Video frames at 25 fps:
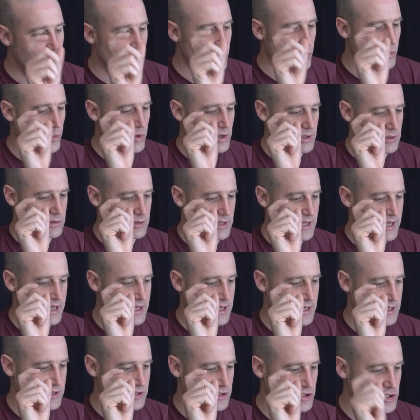will
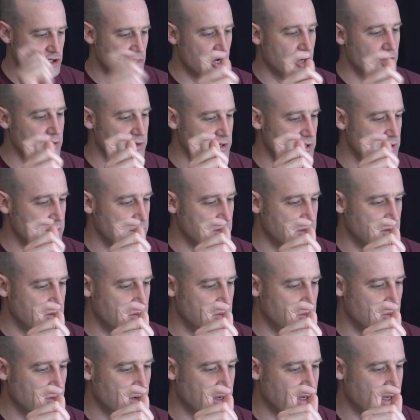show
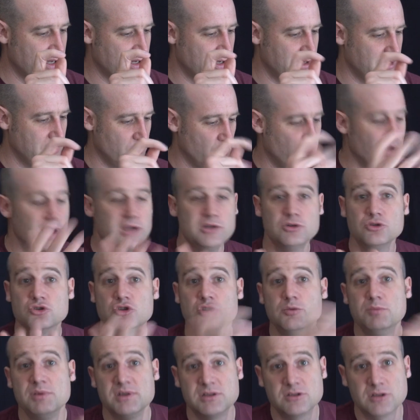you where you
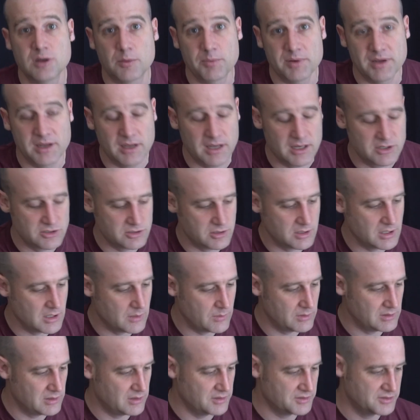should be stopping as you
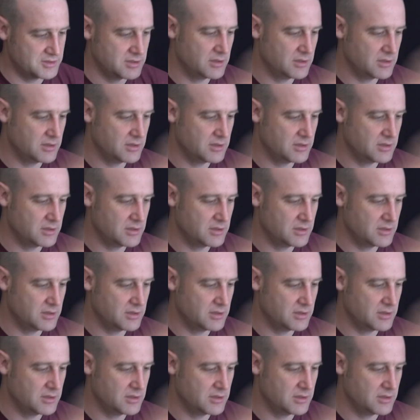go along.